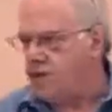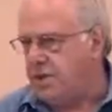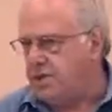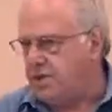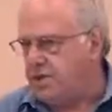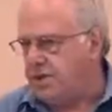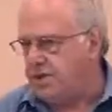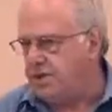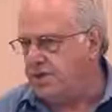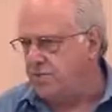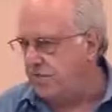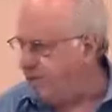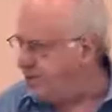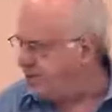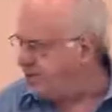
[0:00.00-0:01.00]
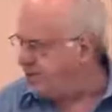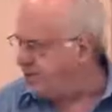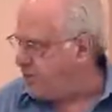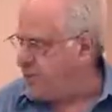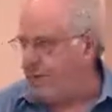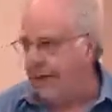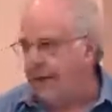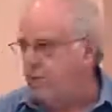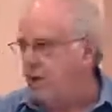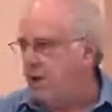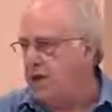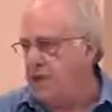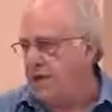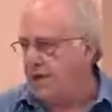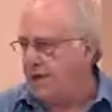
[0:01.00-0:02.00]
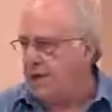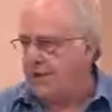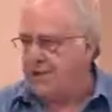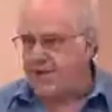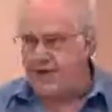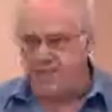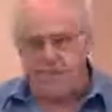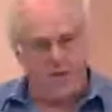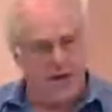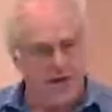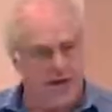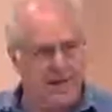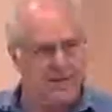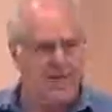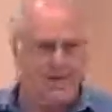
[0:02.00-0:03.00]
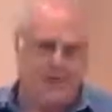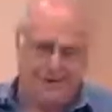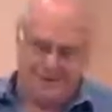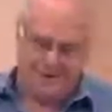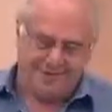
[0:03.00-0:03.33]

It does wonders for them. I don't want to take away anything.